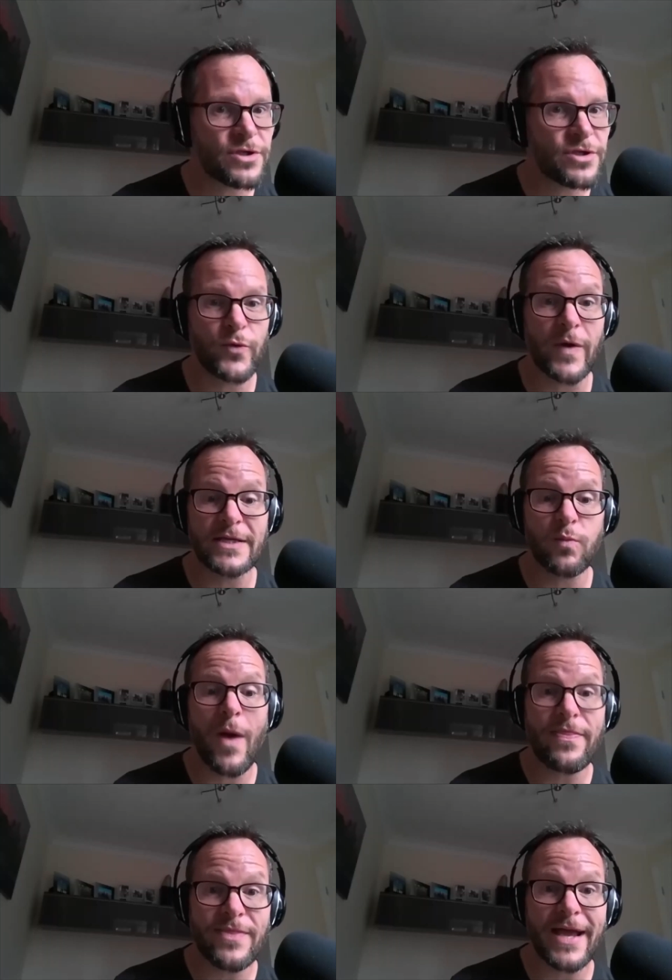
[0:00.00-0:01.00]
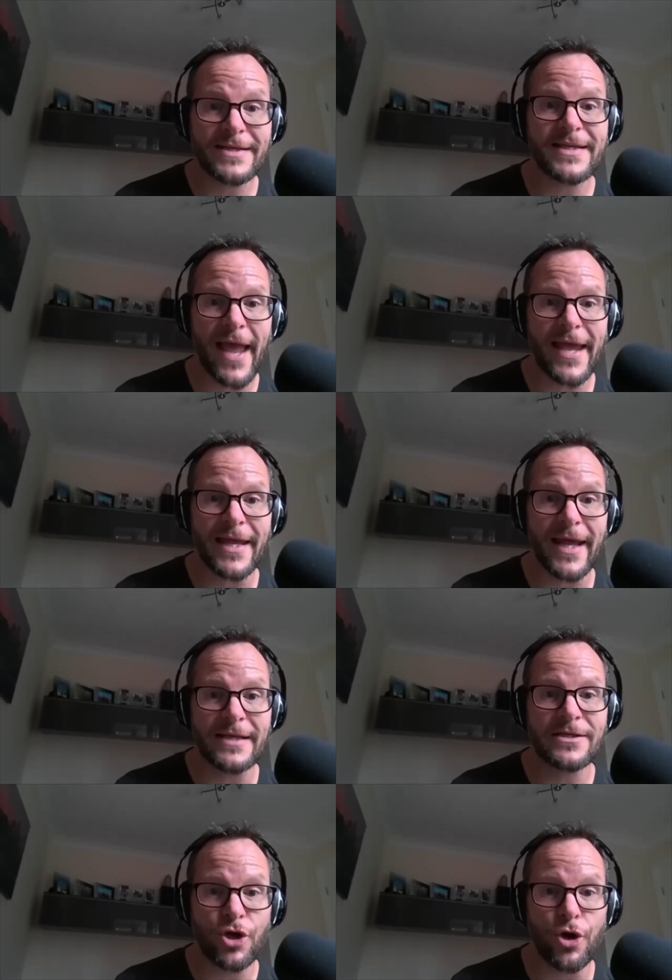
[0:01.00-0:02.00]
is when they say
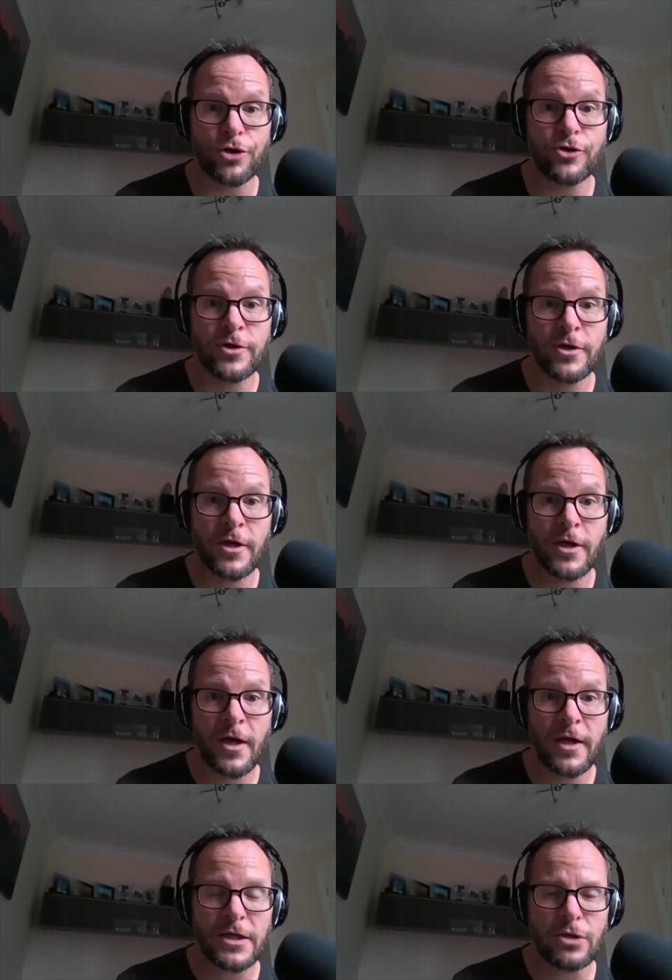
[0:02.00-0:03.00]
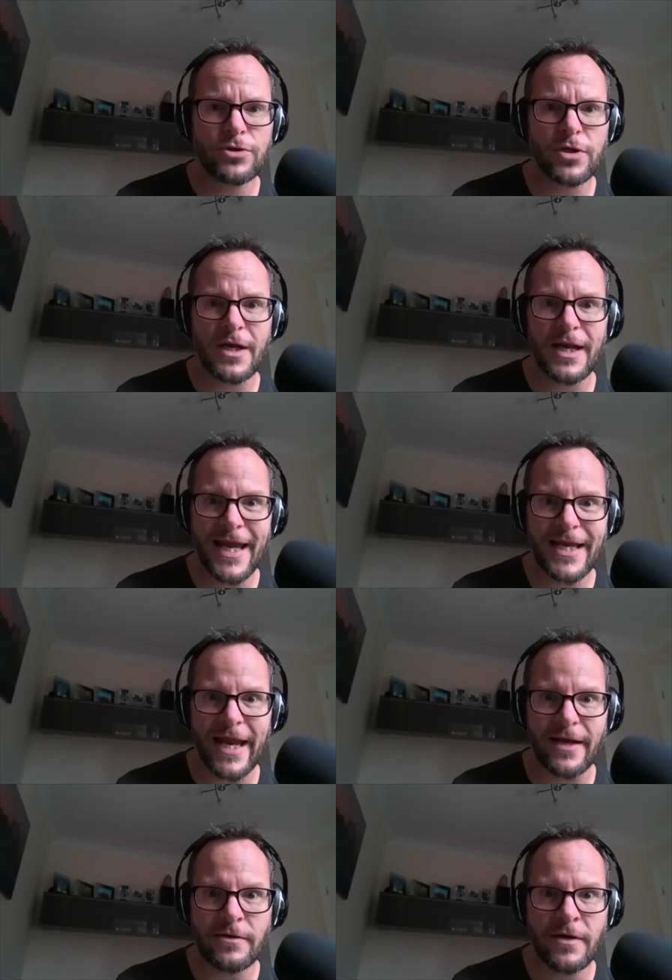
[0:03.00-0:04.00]
it's good, you should lean
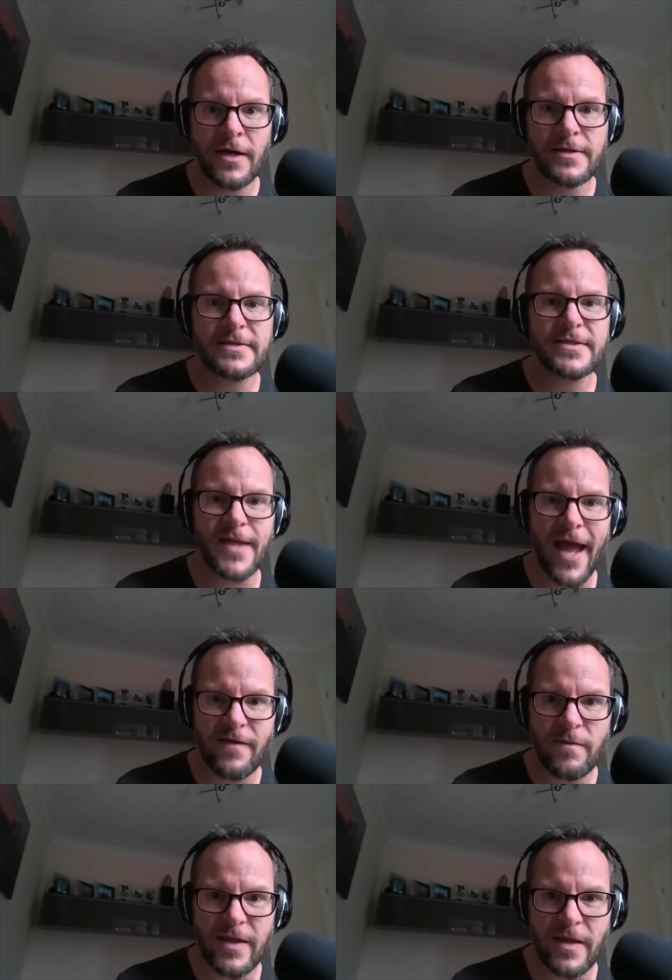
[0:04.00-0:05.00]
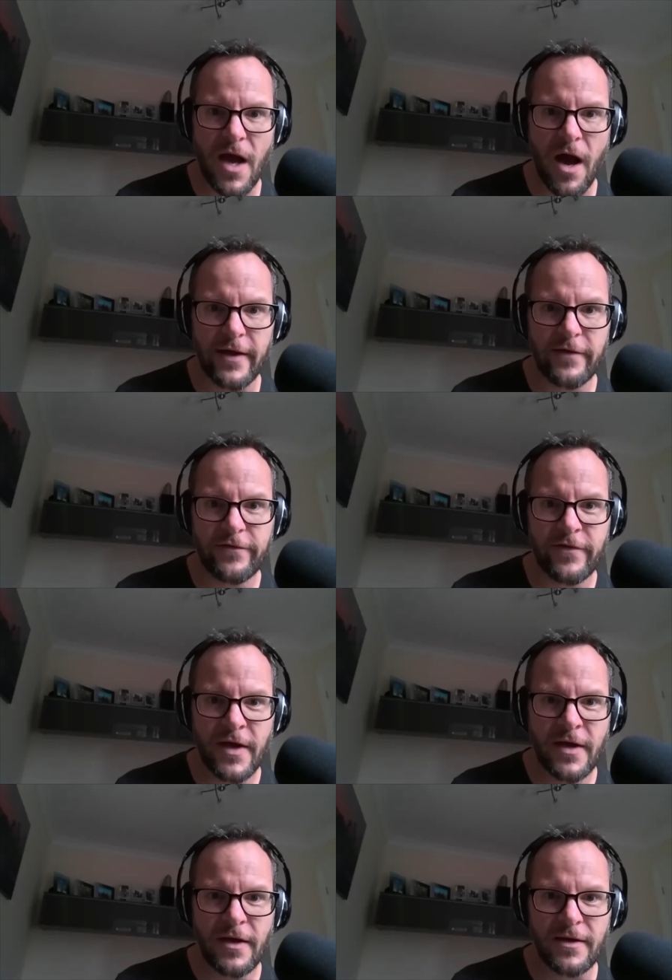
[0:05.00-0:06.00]
in, stare them in the eyes
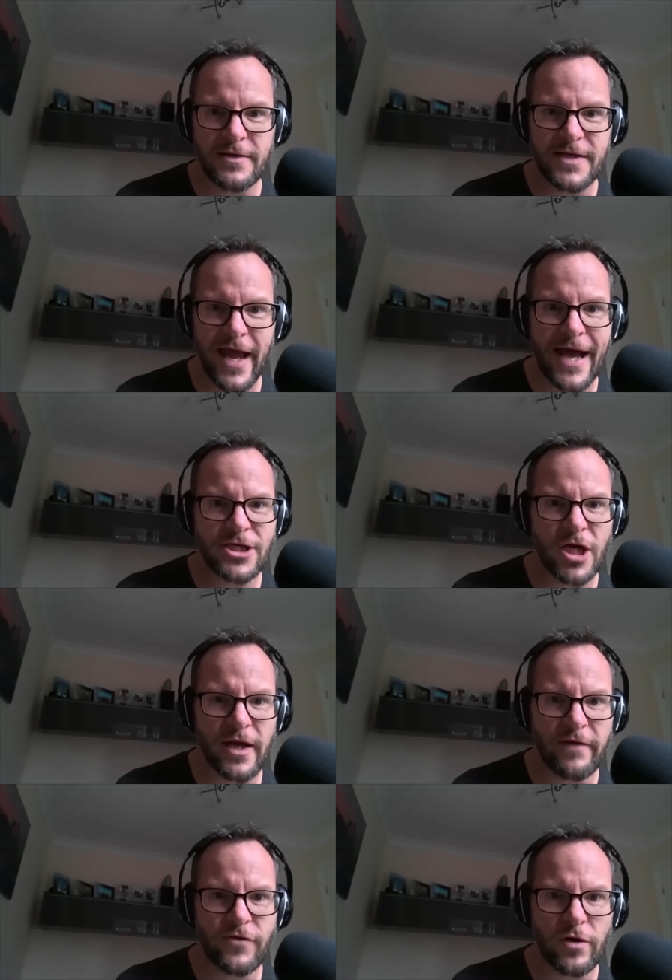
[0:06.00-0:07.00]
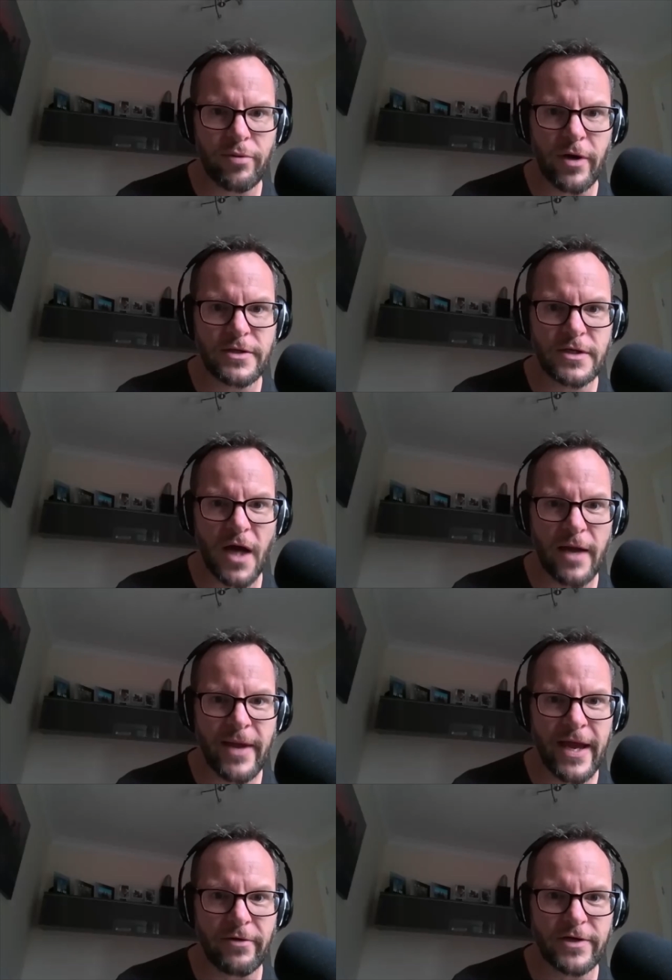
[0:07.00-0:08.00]
and say, actually, I've got a prototype
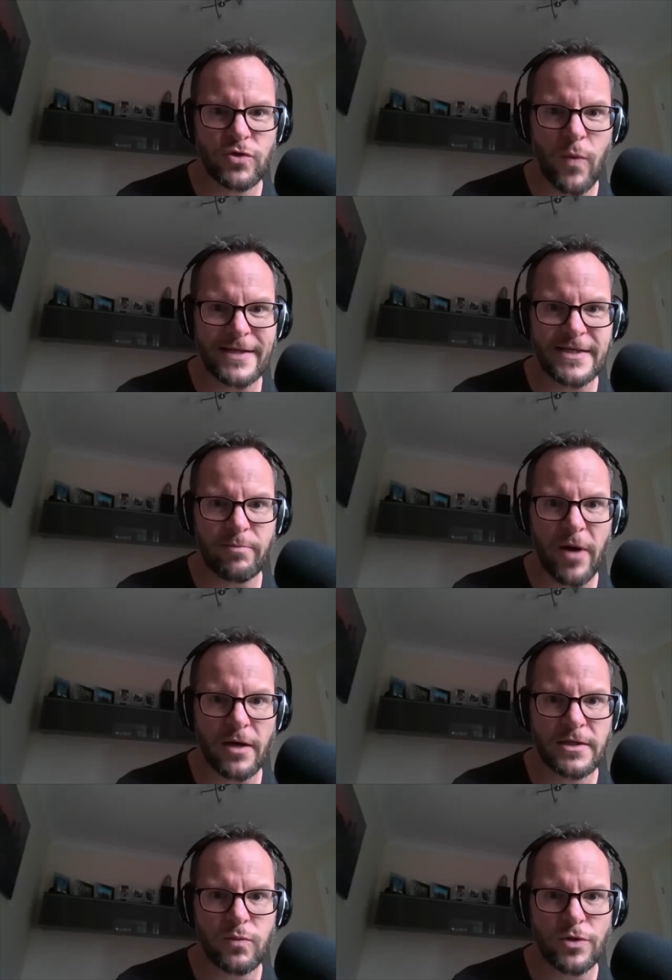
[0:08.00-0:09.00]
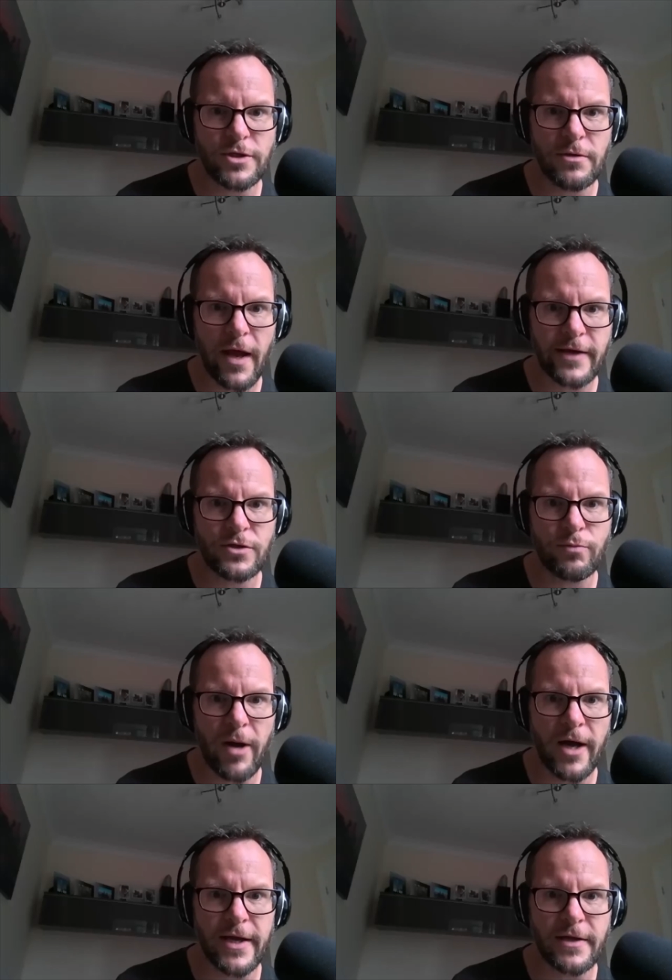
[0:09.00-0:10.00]
here. It's $20. Would you like to
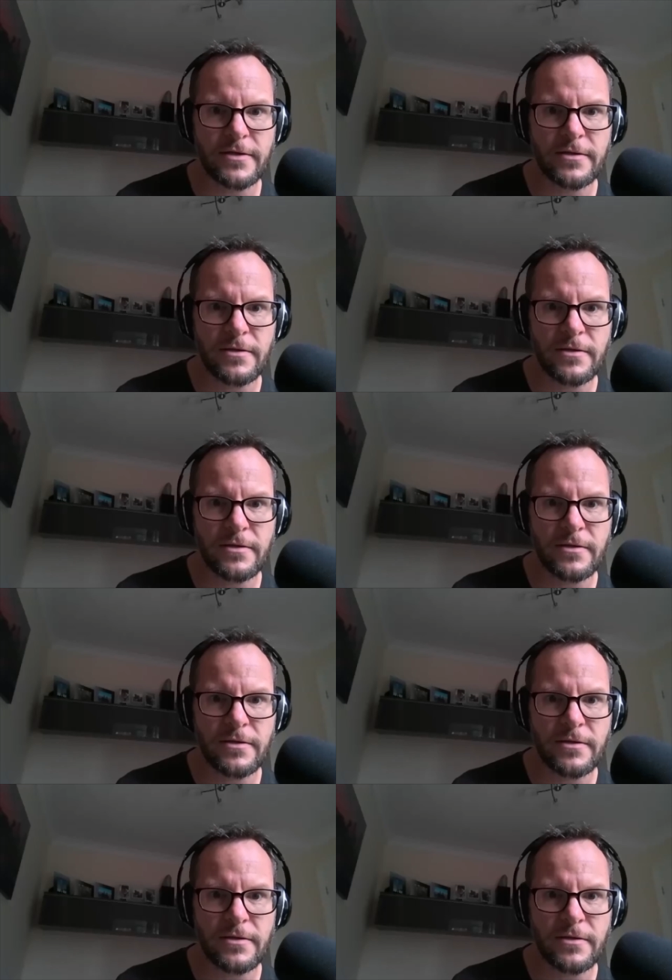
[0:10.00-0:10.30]
buy it?